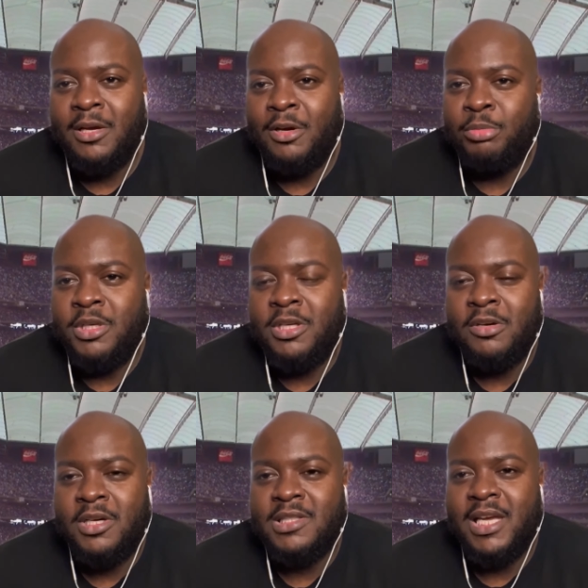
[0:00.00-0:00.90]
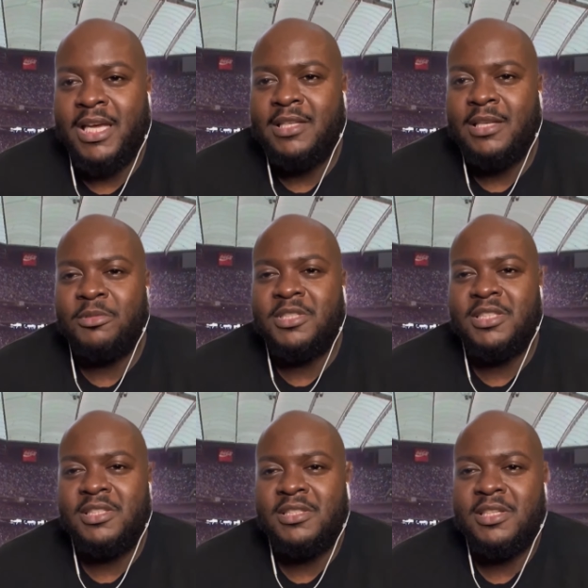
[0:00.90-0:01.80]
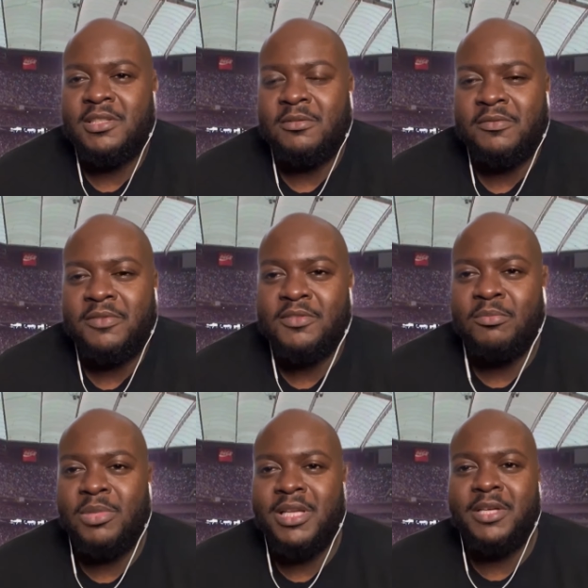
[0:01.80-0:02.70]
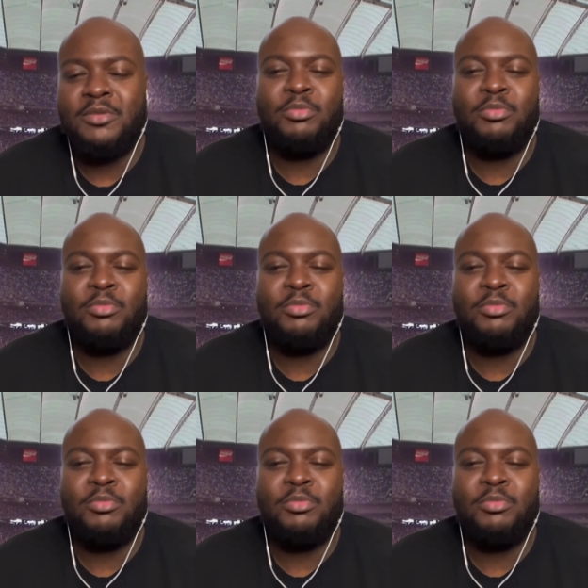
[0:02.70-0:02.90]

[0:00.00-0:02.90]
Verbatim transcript: I hope he don't, because I hate number 66 on defensive players.